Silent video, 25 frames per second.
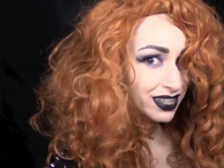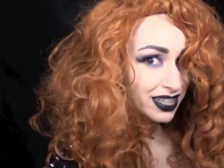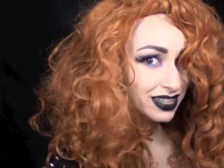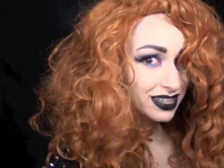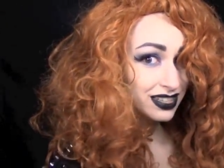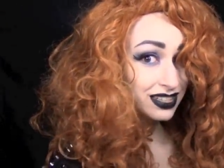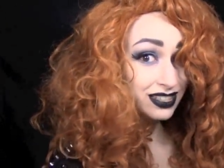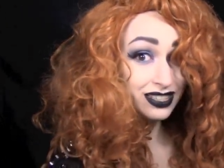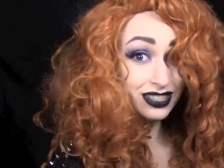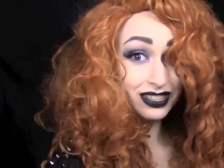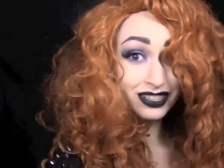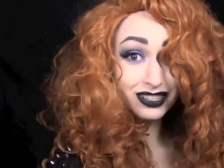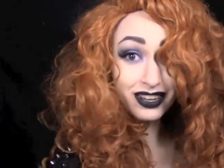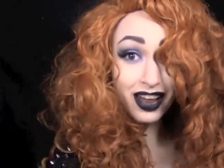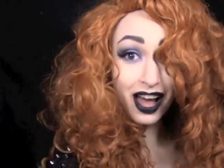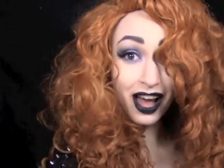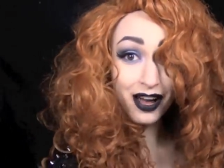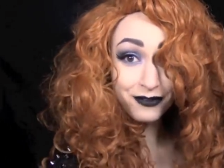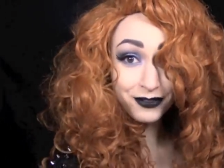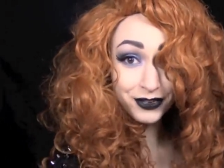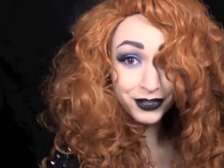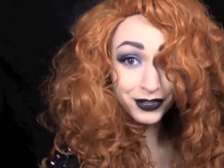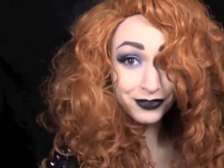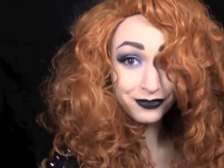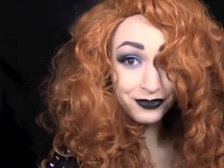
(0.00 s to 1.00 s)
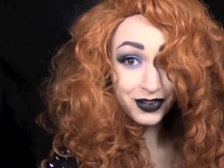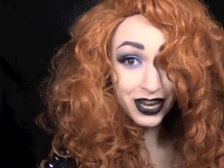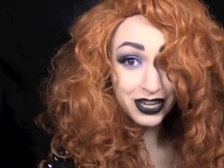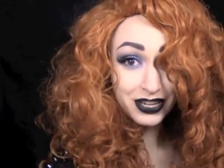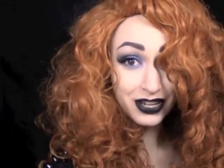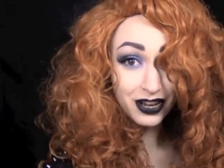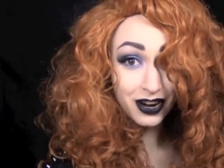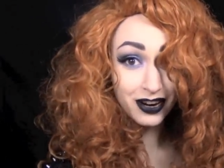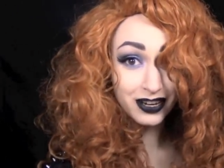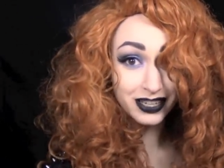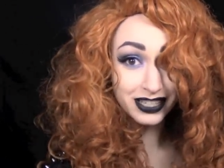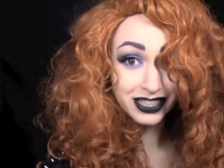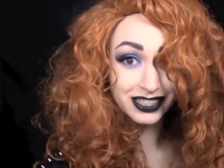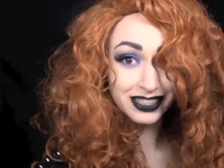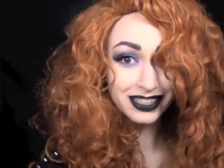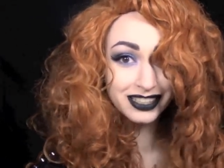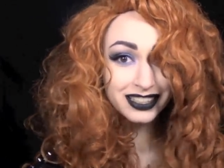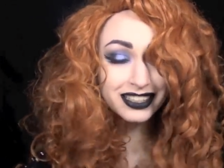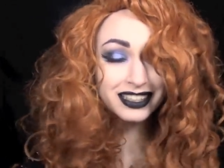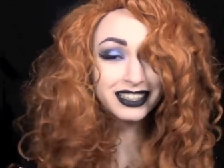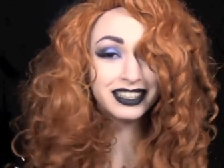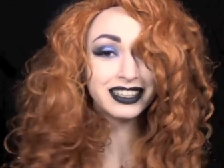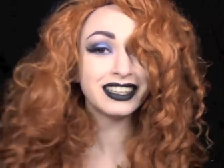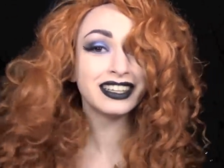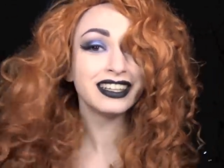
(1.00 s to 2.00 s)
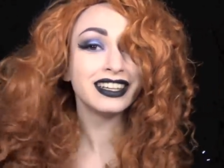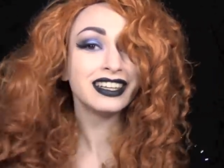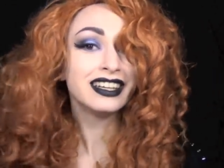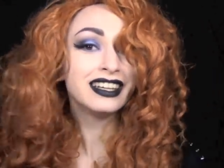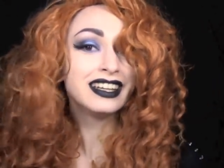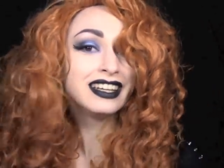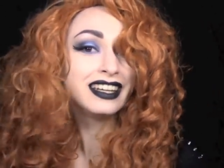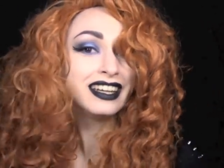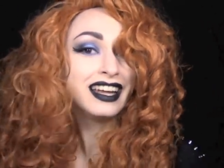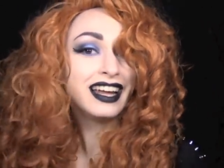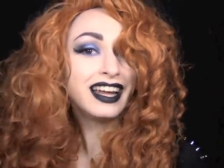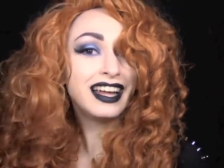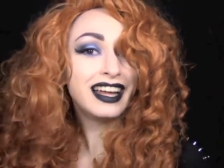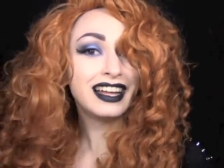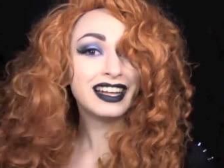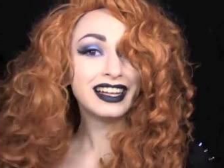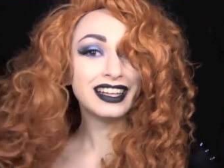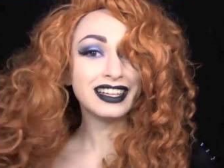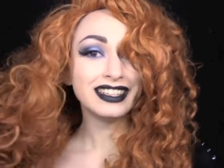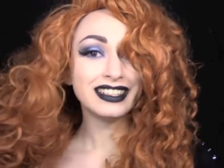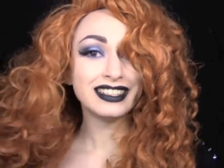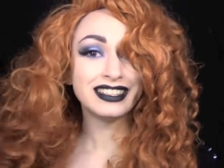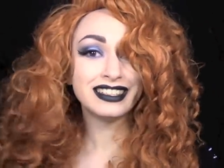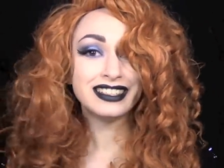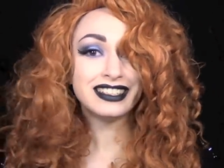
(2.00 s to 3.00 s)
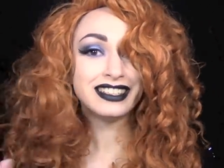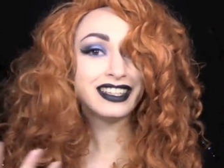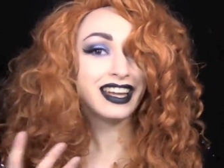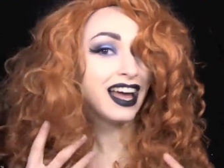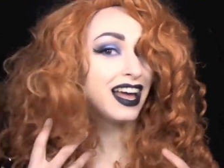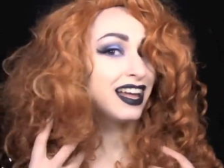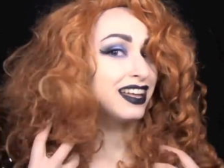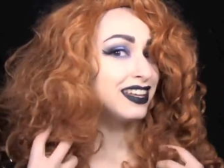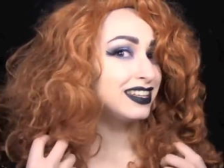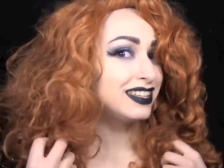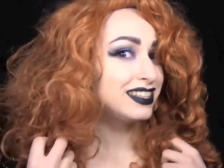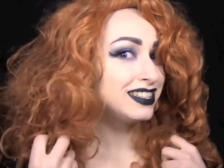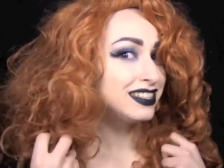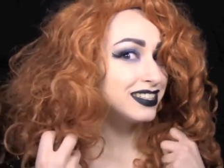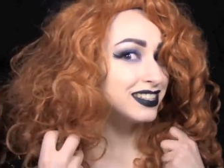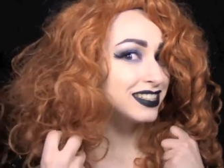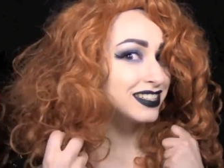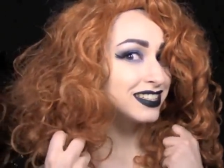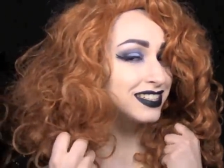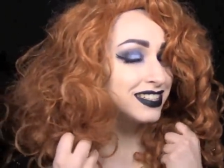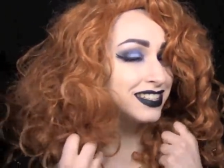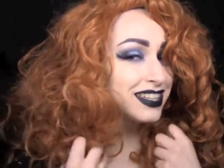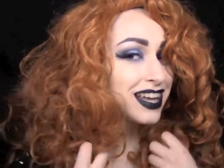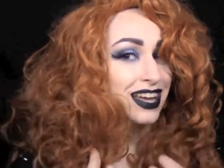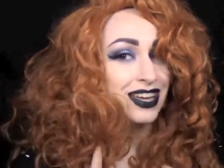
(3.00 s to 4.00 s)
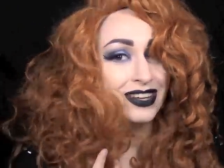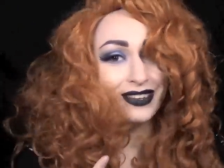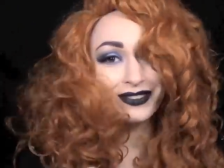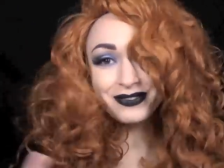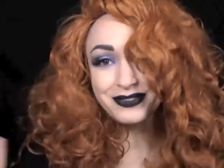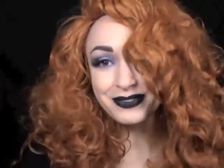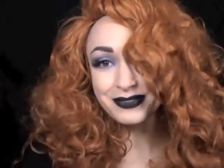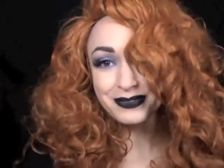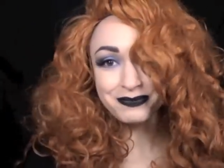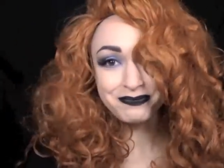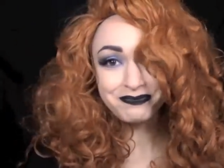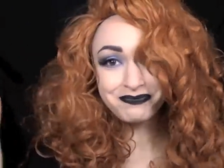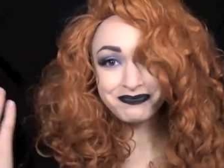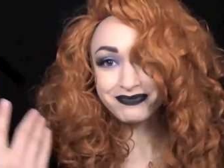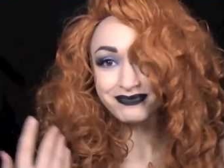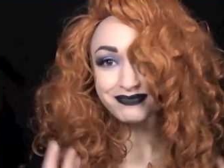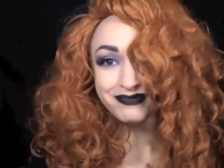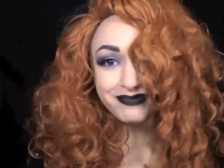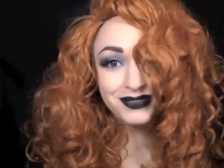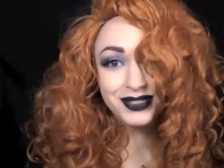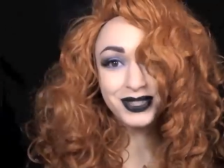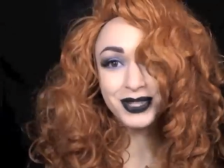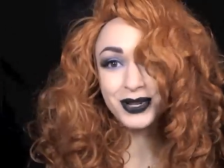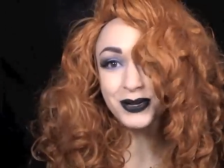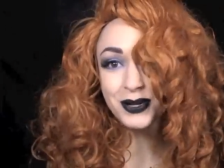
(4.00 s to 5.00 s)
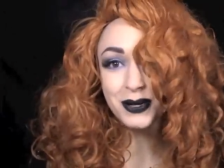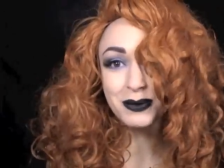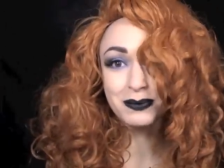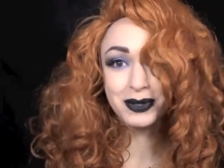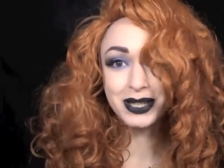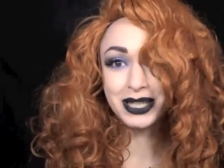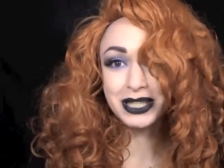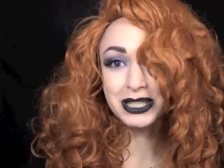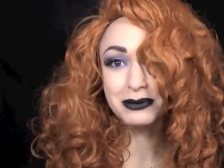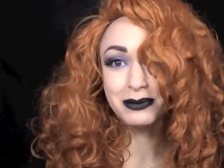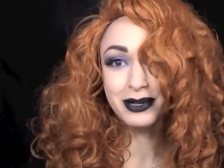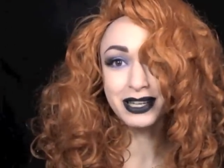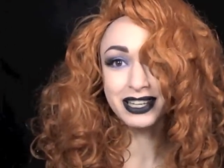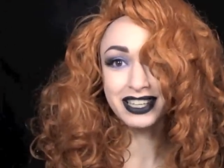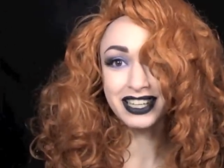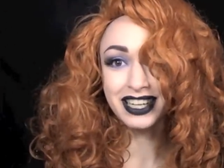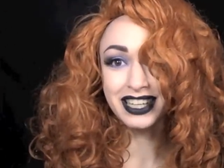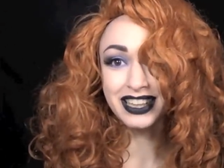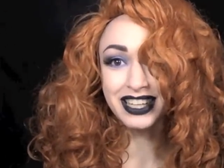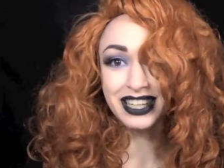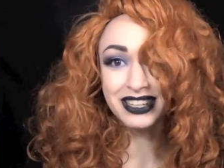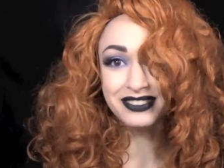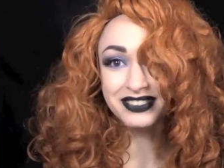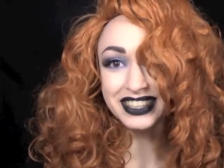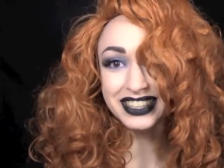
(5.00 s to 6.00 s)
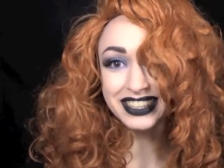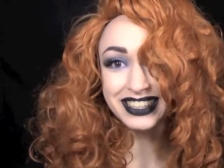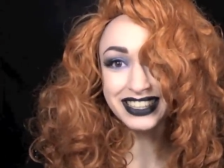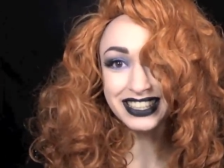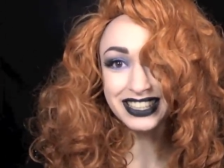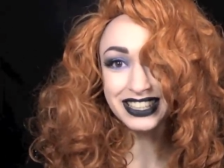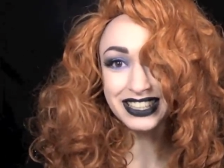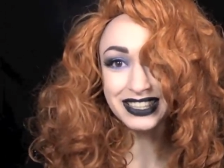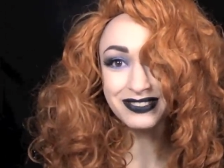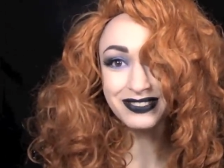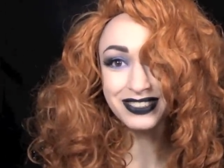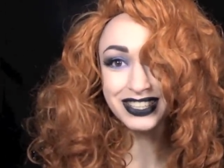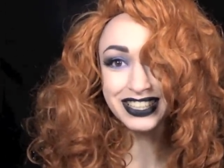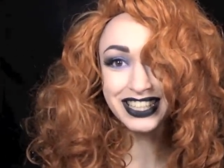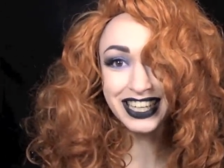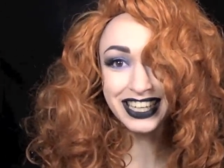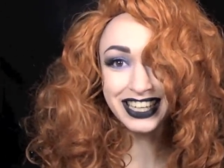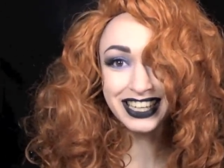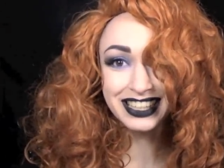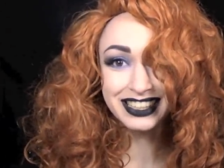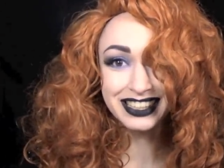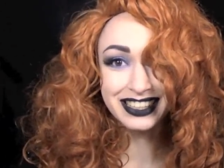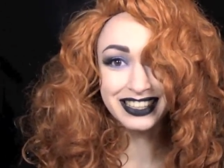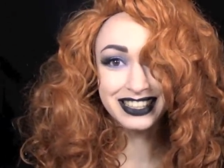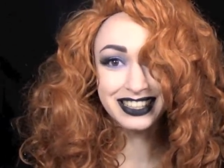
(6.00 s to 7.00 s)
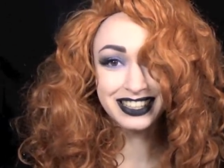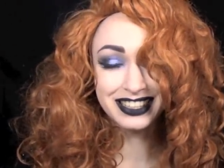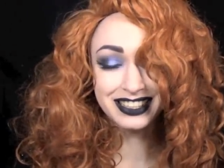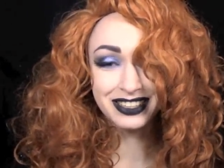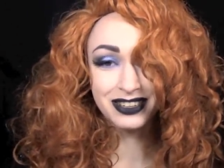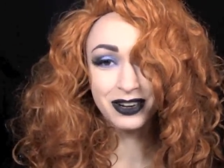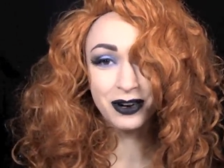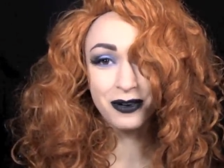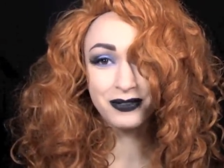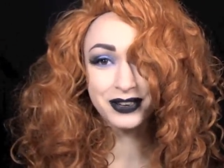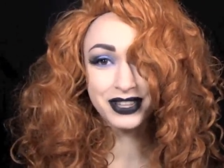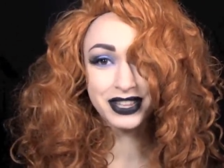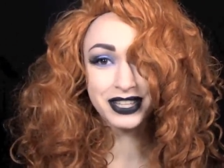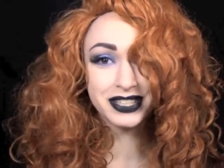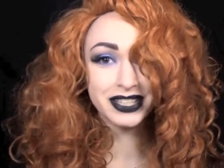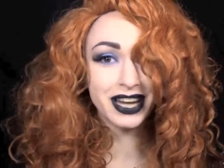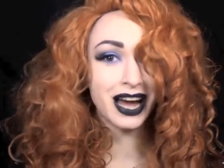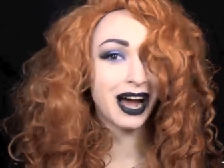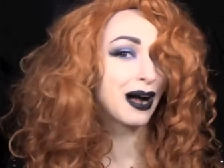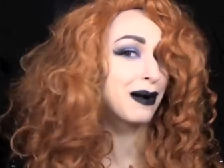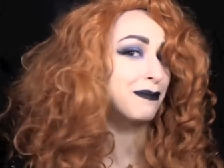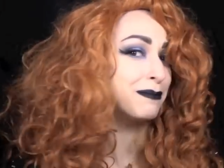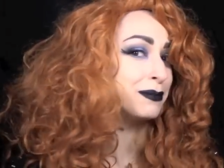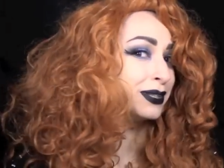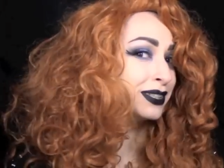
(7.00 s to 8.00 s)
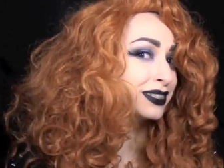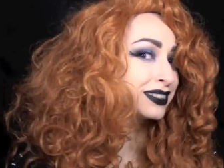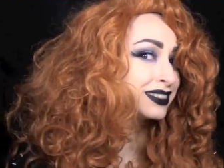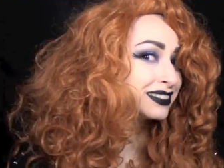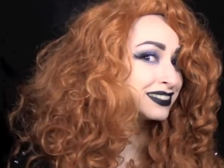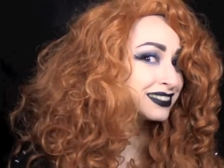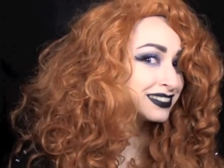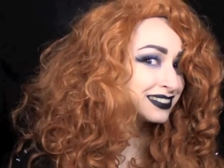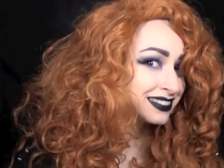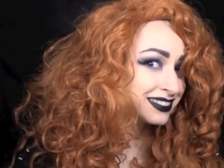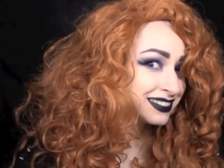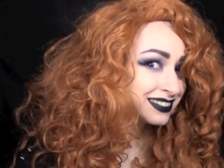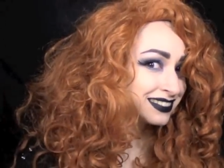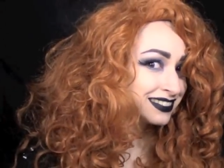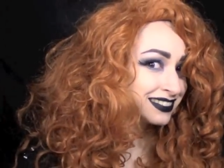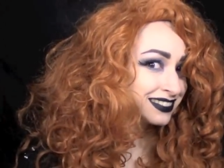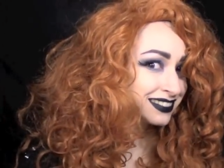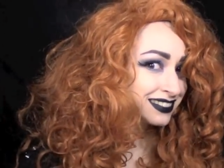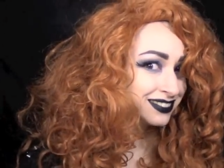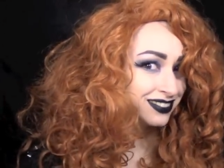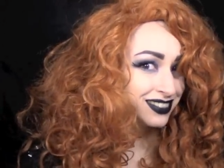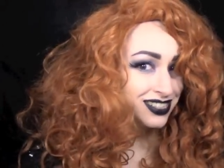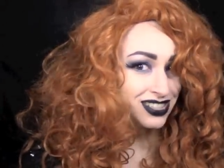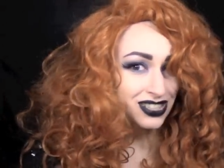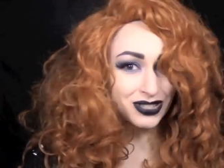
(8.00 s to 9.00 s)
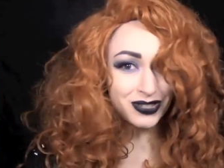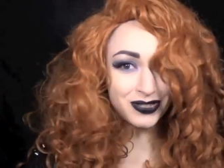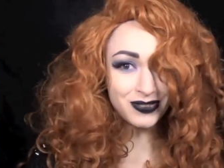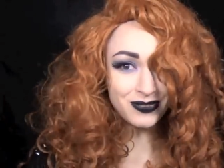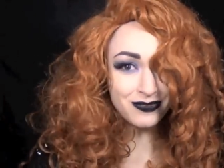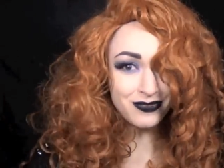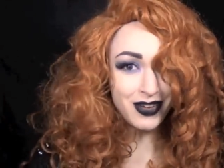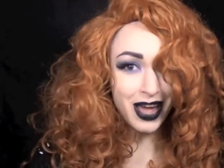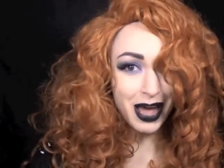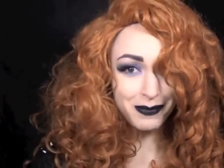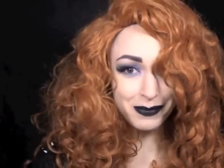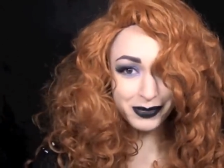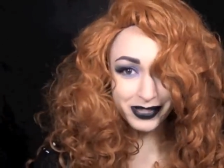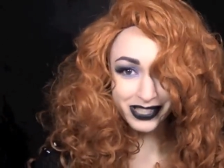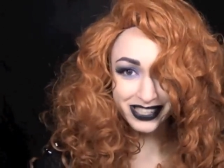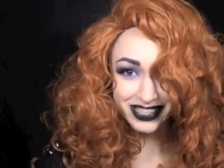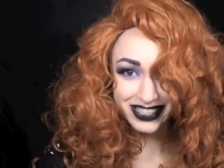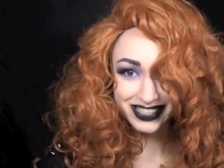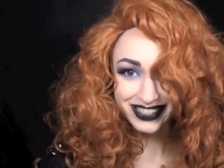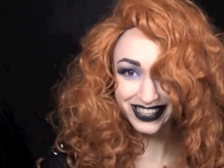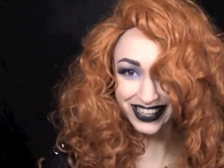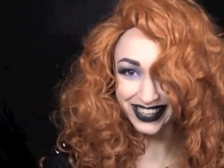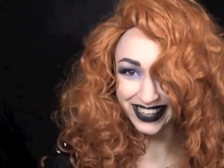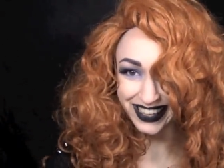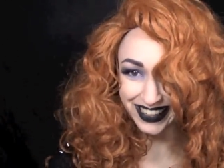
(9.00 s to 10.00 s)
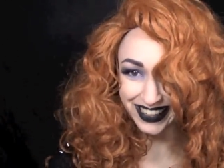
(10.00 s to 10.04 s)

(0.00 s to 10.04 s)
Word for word: This is not for the faint-hearted. And yeah, it's just, I have no complaints about it. I love it. It's ridiculous and over the top. Just fabulous.